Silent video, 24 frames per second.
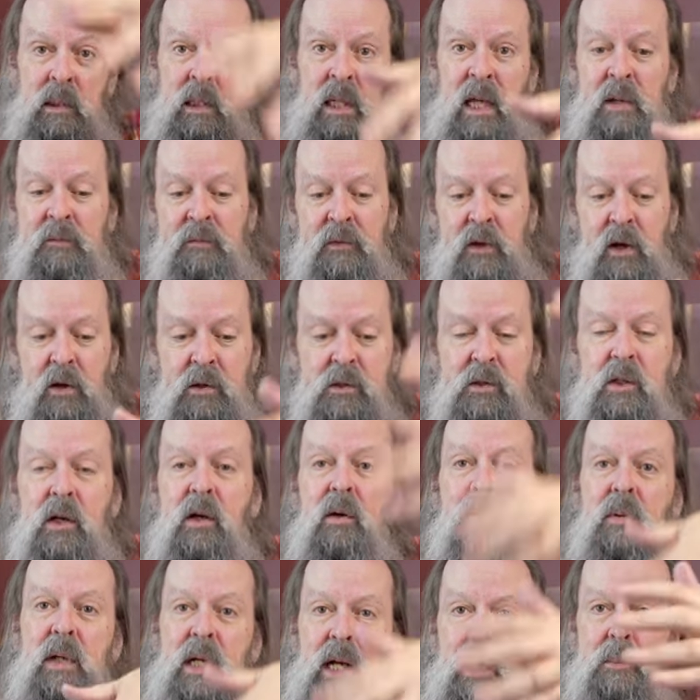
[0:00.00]
in
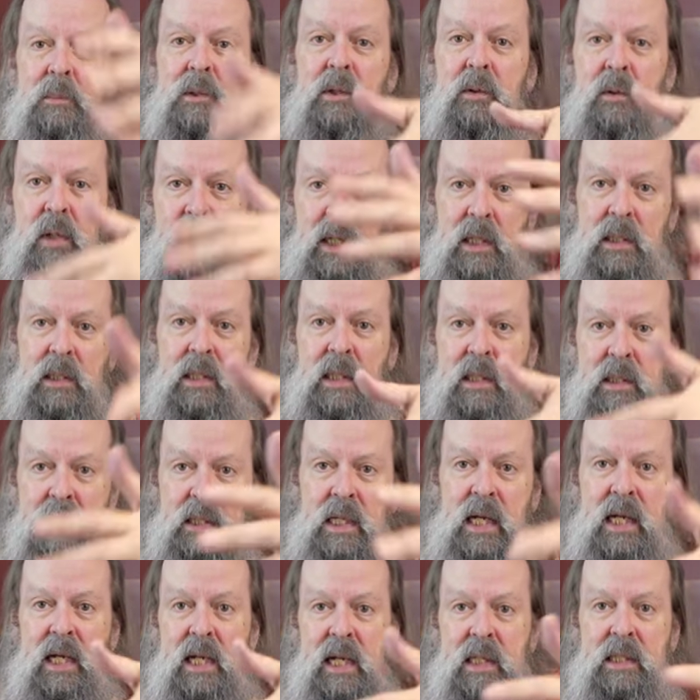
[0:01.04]
future, when I'm doing this,
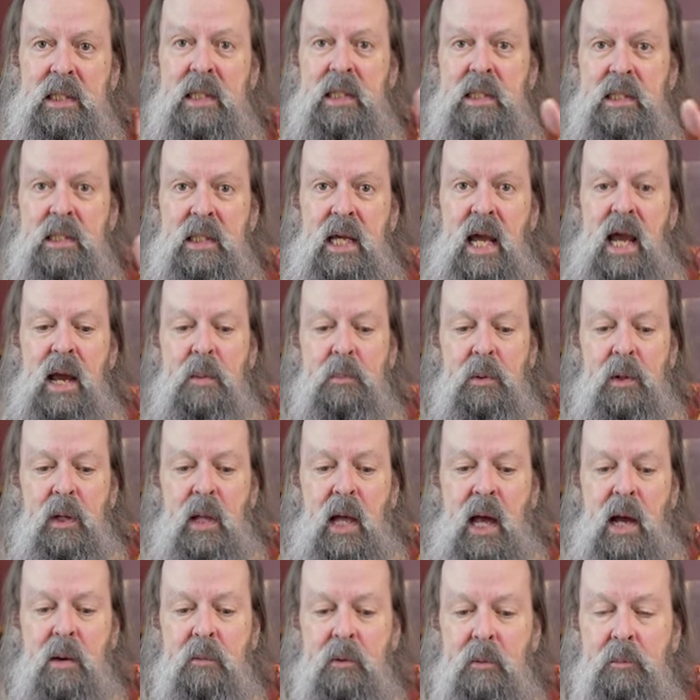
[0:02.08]
sitting at this table,
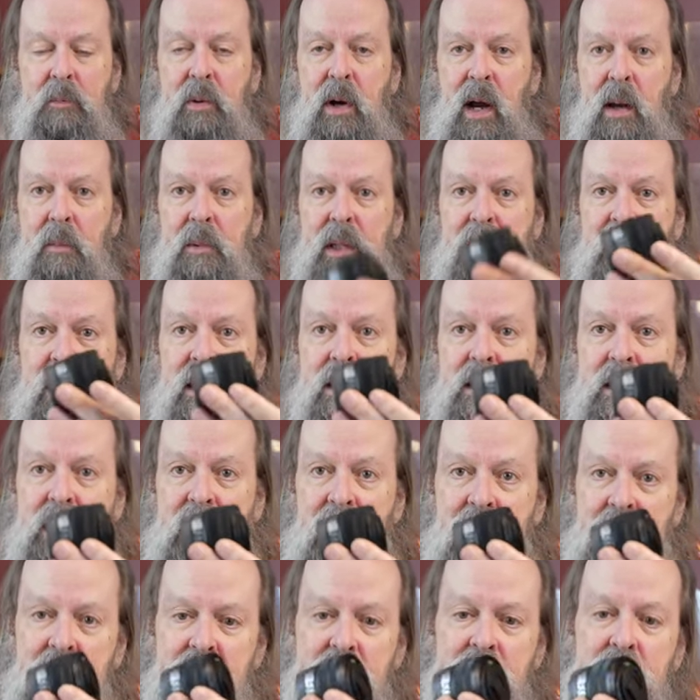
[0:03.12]
I will probably
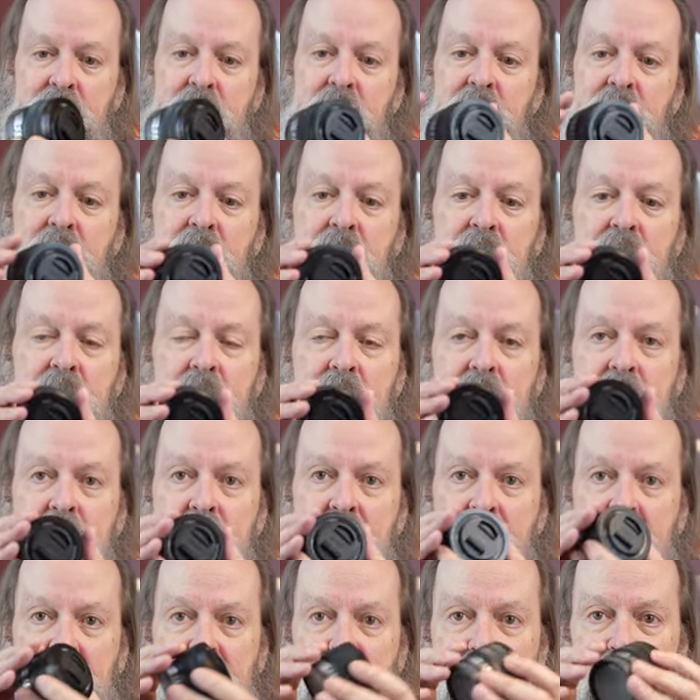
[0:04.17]
continue to use
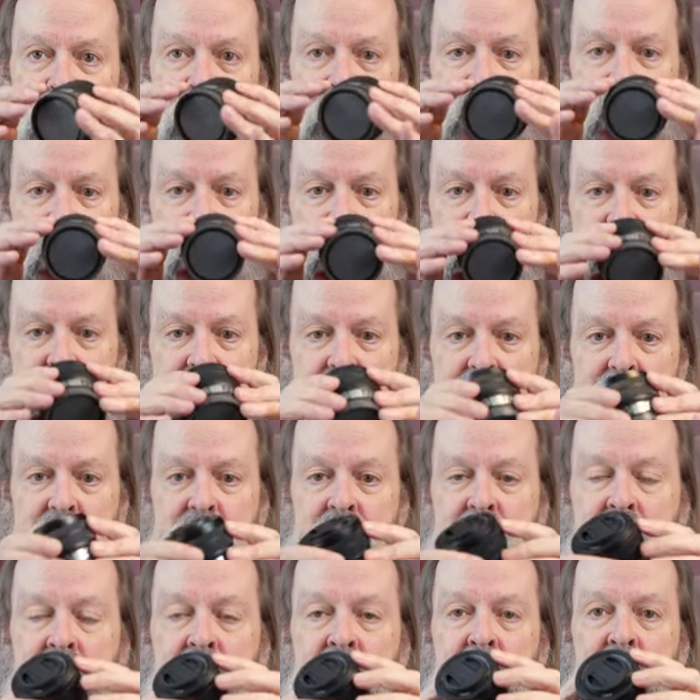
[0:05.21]
the kit lens
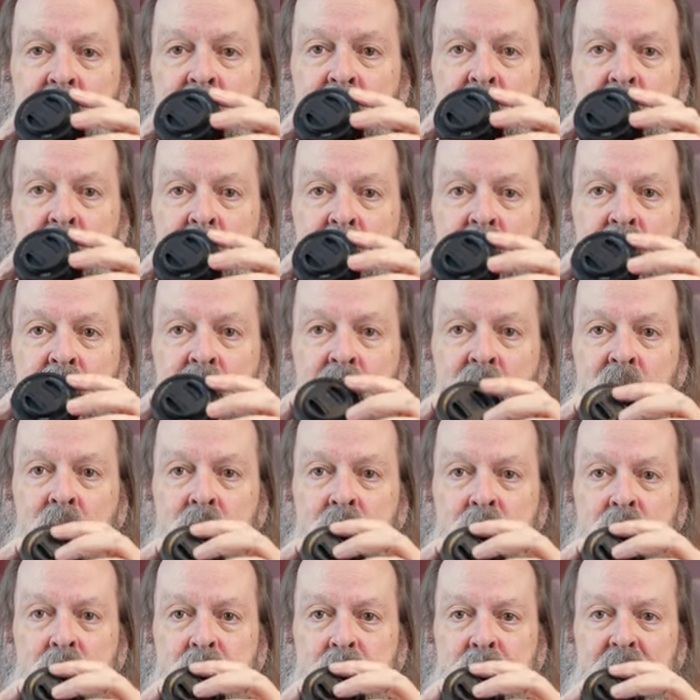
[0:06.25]

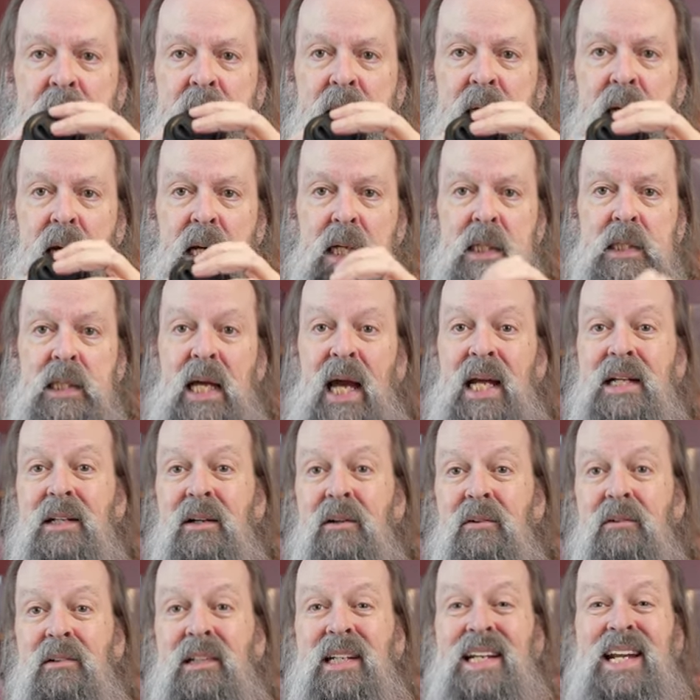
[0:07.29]
because I
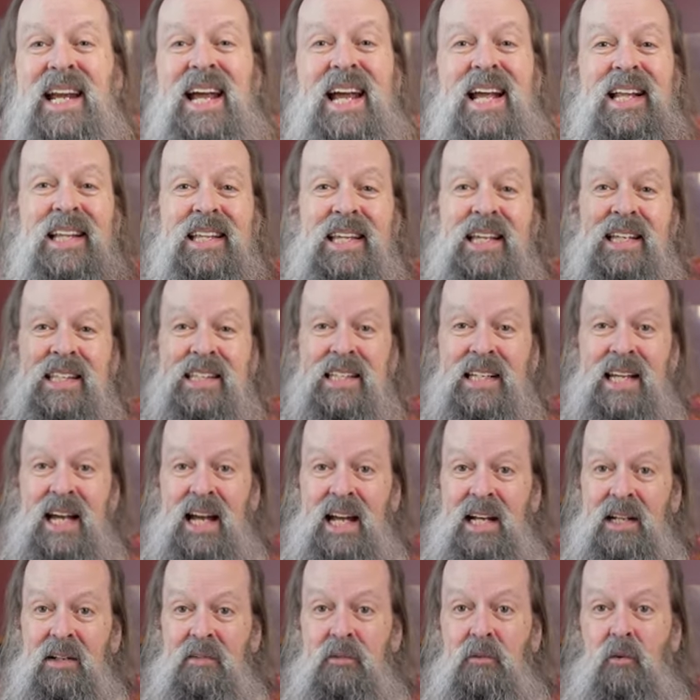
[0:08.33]
don't need this
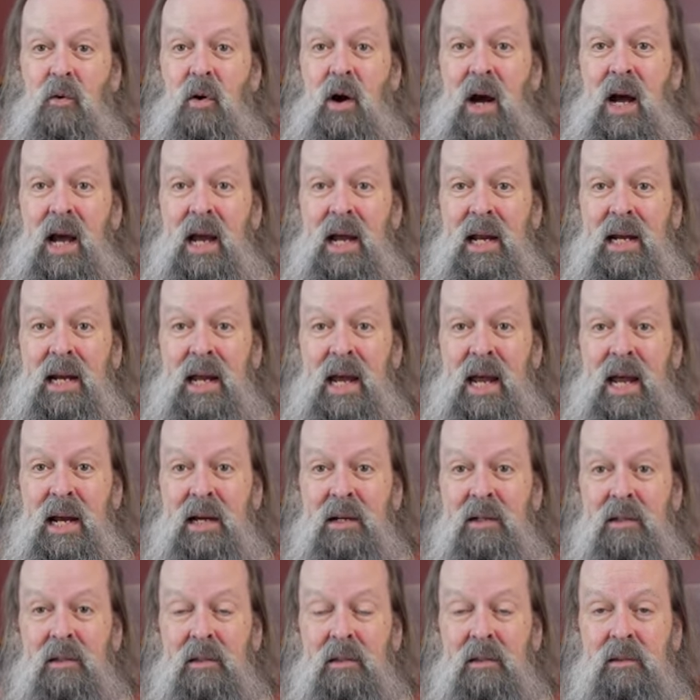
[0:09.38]
kind of wide
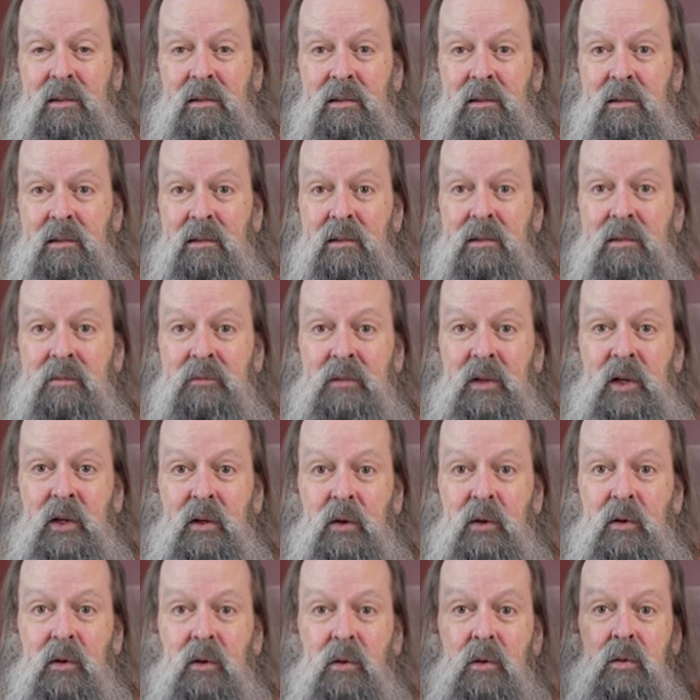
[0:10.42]
angle
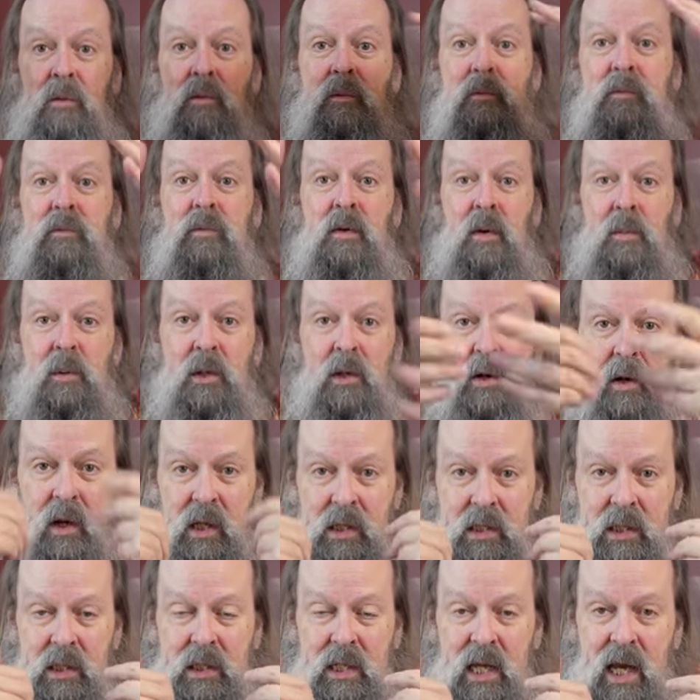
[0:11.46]
view from
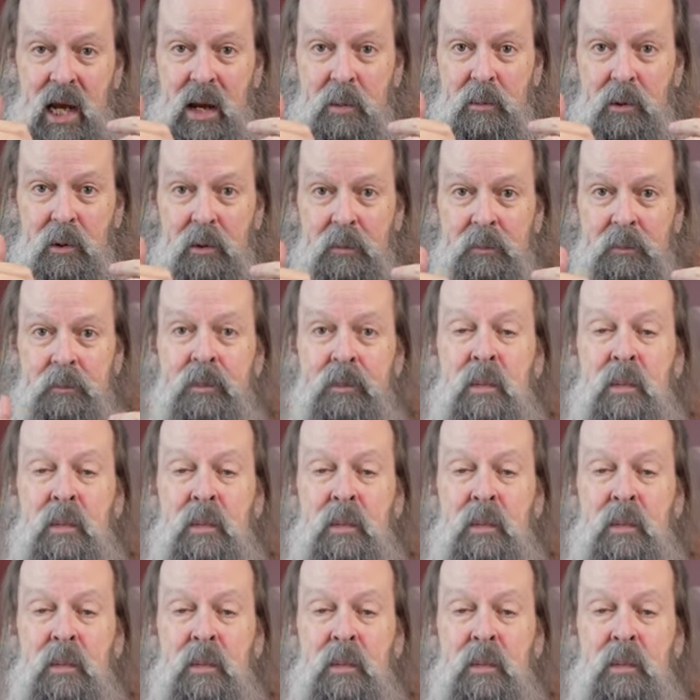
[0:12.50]
across the table.